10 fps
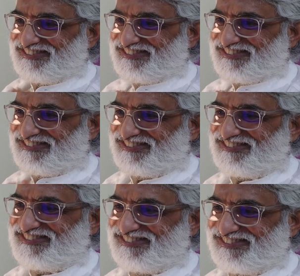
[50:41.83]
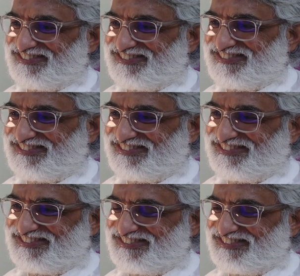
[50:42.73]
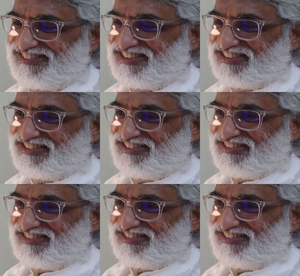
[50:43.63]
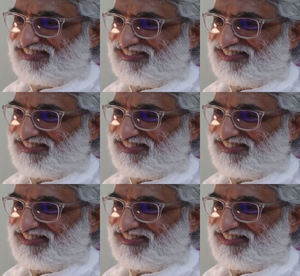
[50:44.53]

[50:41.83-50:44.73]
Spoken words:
Krishna, and I was the confused